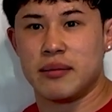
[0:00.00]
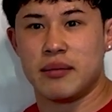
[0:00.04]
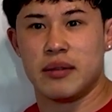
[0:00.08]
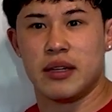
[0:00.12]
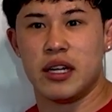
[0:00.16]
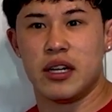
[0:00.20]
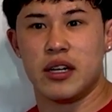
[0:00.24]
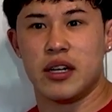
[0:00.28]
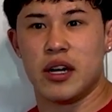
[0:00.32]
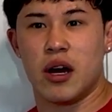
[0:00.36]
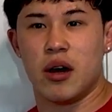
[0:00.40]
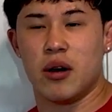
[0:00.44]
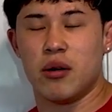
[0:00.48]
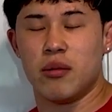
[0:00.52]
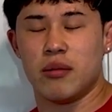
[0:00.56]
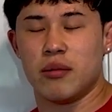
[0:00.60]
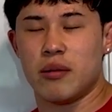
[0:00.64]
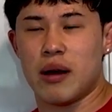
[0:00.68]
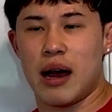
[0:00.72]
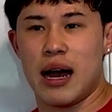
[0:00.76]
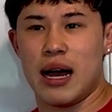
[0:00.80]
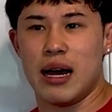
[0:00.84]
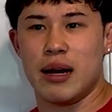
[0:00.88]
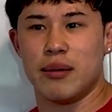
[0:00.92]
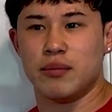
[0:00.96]

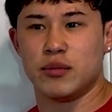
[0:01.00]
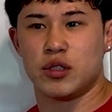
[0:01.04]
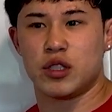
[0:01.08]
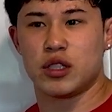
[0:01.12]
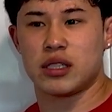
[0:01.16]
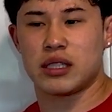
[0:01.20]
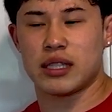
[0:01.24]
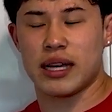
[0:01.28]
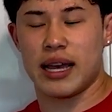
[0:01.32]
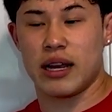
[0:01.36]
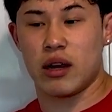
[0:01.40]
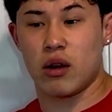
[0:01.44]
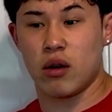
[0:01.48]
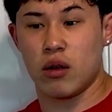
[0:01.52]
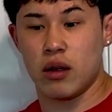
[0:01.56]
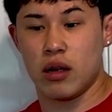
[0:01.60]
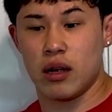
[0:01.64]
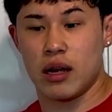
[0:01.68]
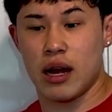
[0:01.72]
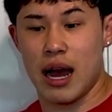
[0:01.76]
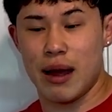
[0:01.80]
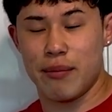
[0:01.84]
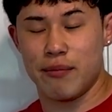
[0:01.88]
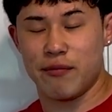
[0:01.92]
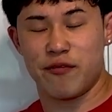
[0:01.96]
I'm just like,
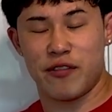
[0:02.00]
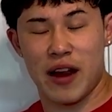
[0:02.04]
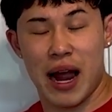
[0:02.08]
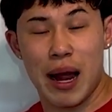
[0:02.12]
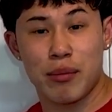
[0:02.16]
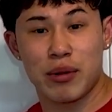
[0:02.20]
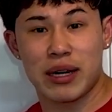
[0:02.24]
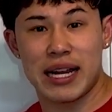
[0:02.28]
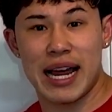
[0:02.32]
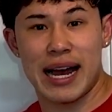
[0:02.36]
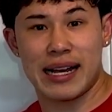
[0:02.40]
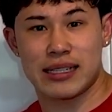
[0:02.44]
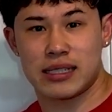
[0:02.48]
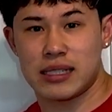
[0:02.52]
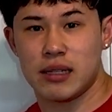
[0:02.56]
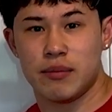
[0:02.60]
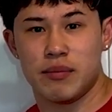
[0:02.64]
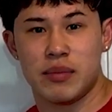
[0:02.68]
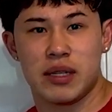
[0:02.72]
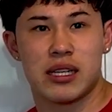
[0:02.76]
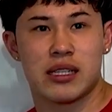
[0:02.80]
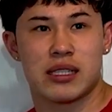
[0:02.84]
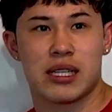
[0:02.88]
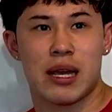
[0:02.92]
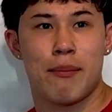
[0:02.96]
I'm
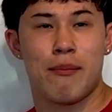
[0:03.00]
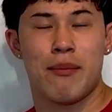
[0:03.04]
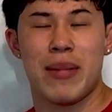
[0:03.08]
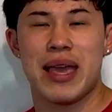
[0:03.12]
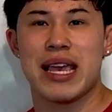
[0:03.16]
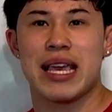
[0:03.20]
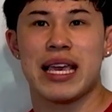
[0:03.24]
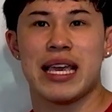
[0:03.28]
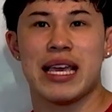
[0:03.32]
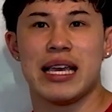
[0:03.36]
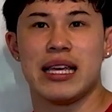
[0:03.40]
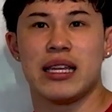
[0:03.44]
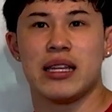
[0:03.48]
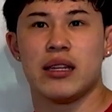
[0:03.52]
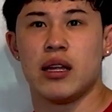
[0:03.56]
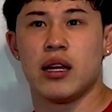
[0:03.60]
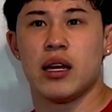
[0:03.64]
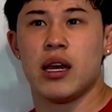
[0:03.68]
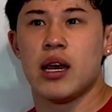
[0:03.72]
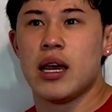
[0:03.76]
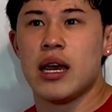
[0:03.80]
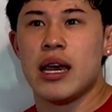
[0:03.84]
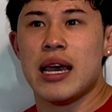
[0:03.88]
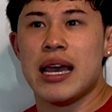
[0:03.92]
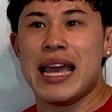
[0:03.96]
flabbergasted because I'm making
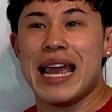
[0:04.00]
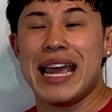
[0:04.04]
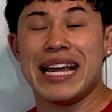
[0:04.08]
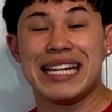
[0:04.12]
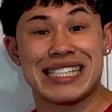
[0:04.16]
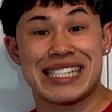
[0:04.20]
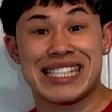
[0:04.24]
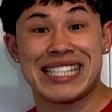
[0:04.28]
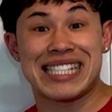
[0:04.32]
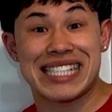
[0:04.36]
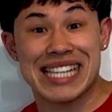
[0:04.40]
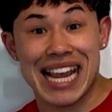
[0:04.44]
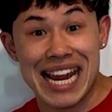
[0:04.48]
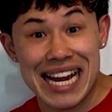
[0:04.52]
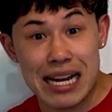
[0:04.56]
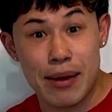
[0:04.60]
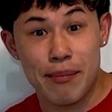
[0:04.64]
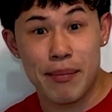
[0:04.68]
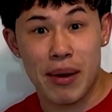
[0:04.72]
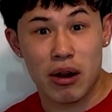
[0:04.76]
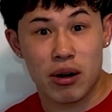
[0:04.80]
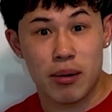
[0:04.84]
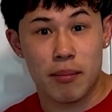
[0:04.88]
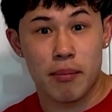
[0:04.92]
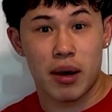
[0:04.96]
insane
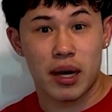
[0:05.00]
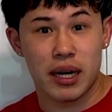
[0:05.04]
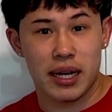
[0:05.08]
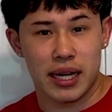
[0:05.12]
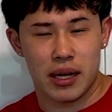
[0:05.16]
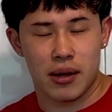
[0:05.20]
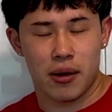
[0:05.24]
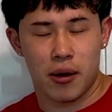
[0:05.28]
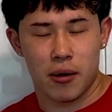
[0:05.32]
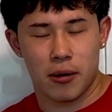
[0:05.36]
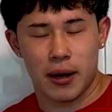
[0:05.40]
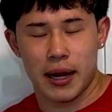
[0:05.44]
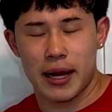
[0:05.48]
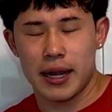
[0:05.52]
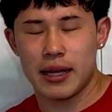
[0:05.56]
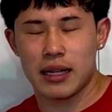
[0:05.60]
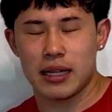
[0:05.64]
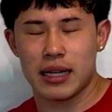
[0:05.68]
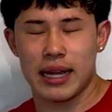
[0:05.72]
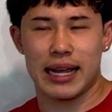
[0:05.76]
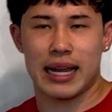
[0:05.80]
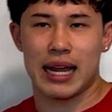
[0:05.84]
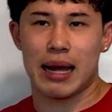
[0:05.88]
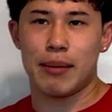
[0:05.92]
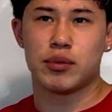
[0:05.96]
amount of money. All right.
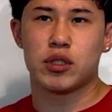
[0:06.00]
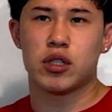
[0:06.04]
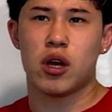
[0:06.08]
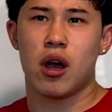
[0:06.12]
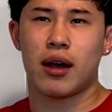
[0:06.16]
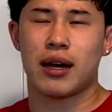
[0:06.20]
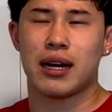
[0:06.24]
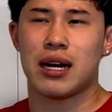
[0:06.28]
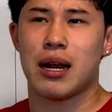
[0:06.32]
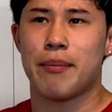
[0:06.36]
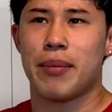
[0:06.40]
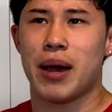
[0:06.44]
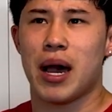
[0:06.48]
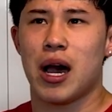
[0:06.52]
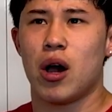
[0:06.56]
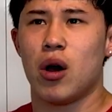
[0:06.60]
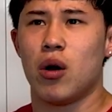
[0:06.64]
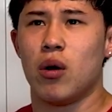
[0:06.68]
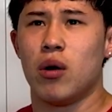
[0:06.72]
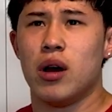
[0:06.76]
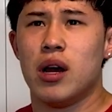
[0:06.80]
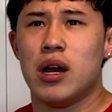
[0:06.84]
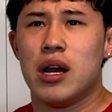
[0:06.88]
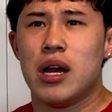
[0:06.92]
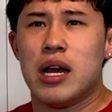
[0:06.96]
Like I'm talking
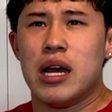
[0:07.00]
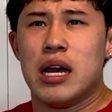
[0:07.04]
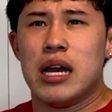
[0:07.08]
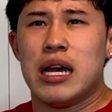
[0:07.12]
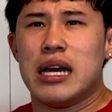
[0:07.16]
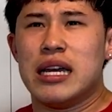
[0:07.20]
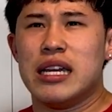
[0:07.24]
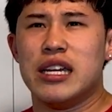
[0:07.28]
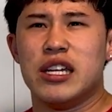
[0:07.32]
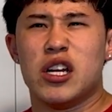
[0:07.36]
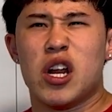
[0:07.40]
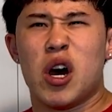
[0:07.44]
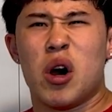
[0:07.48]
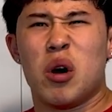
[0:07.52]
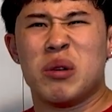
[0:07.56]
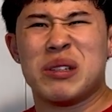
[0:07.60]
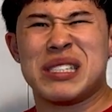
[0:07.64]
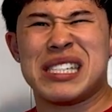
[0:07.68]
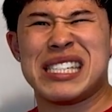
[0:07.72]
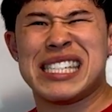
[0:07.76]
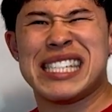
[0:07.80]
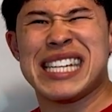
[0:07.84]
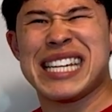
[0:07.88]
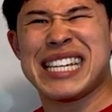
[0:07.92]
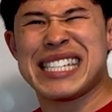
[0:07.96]
about,
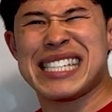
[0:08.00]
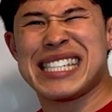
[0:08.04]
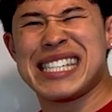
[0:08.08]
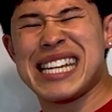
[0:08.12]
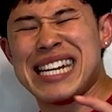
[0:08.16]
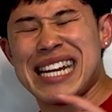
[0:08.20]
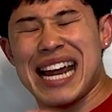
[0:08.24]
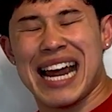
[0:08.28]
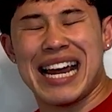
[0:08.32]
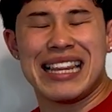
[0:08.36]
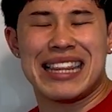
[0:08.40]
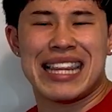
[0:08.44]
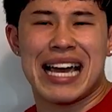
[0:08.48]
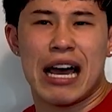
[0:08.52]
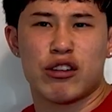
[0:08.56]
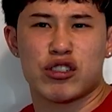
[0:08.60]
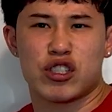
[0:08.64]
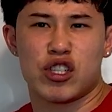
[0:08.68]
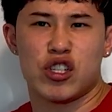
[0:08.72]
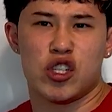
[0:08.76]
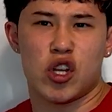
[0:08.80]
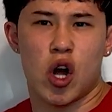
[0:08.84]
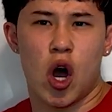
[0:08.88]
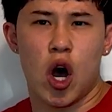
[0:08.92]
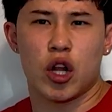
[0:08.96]
$6,000 to
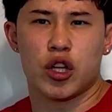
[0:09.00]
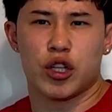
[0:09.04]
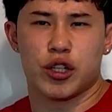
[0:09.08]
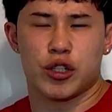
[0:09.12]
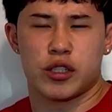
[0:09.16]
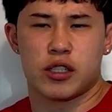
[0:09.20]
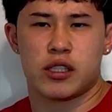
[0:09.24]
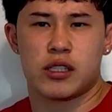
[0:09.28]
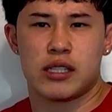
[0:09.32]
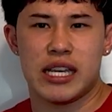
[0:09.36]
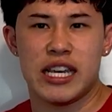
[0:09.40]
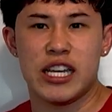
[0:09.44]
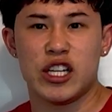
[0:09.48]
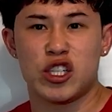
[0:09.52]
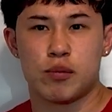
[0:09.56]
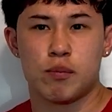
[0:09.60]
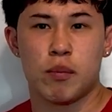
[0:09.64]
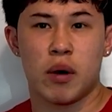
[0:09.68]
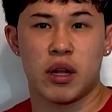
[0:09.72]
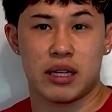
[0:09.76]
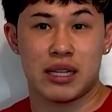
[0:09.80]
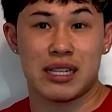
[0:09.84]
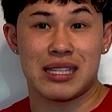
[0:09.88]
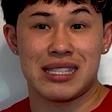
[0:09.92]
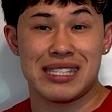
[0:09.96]
$9,000 each
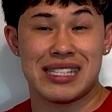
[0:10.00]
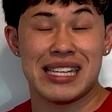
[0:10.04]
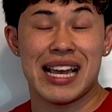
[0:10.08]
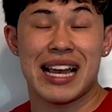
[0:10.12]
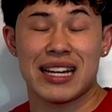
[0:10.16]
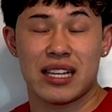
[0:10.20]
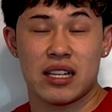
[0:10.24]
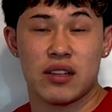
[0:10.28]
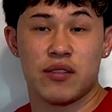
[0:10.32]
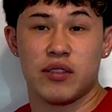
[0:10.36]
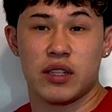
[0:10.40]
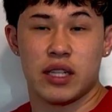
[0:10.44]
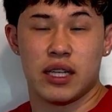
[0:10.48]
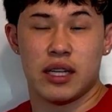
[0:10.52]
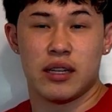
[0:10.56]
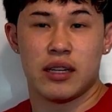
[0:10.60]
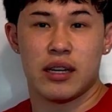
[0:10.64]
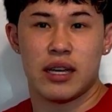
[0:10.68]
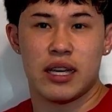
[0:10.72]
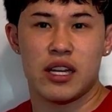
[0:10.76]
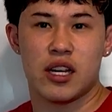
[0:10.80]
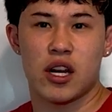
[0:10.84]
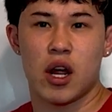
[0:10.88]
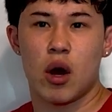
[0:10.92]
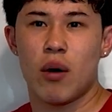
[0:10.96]
month consecutively,
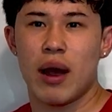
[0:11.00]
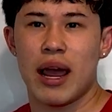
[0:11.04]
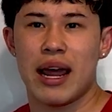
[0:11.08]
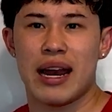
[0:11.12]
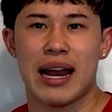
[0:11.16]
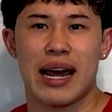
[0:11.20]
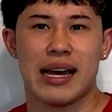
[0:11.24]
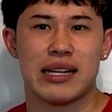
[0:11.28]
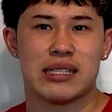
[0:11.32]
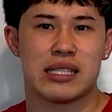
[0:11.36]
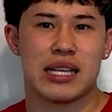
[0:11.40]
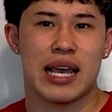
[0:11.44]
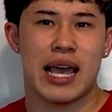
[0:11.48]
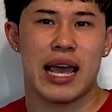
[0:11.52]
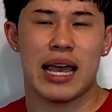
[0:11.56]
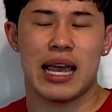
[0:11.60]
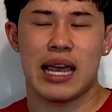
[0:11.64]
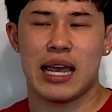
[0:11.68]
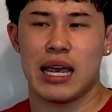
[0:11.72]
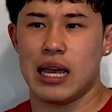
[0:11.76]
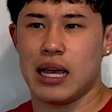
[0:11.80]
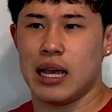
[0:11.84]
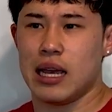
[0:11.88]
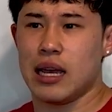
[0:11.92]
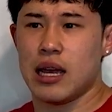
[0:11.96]
and as
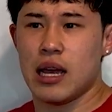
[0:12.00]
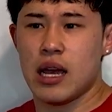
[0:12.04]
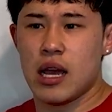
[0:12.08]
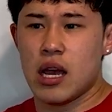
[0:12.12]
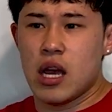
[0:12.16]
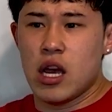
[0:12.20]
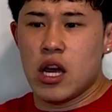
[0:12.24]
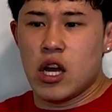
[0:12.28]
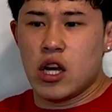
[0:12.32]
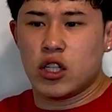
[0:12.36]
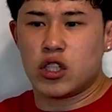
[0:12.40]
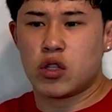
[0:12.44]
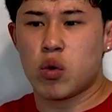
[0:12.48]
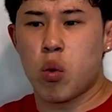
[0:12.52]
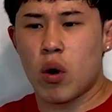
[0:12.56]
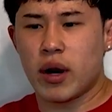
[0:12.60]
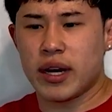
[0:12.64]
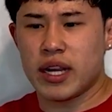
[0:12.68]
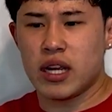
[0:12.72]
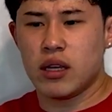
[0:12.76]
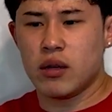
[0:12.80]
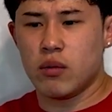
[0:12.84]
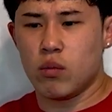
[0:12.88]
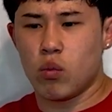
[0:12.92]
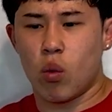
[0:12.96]
a
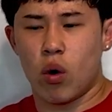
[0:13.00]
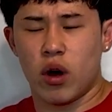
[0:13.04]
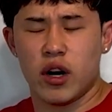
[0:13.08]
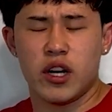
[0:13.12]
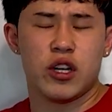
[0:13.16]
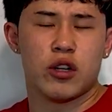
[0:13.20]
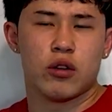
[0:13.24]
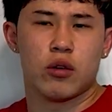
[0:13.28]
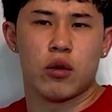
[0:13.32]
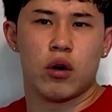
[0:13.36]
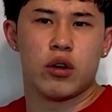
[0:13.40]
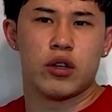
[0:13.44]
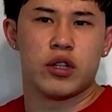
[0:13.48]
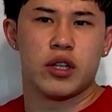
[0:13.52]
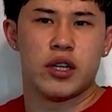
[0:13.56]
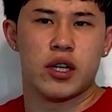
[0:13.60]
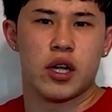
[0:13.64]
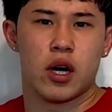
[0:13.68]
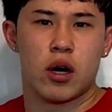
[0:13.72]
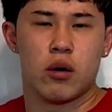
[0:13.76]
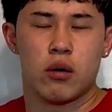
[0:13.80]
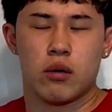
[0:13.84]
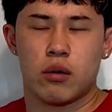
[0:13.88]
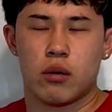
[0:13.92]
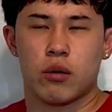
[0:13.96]
21-year-old,
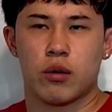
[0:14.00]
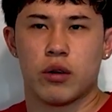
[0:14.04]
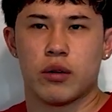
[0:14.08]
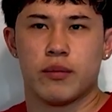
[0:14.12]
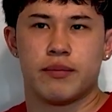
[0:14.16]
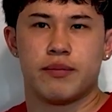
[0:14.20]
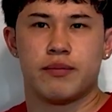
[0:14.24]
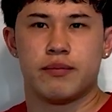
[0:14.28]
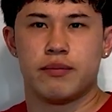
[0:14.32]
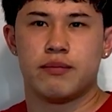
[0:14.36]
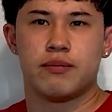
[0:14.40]
or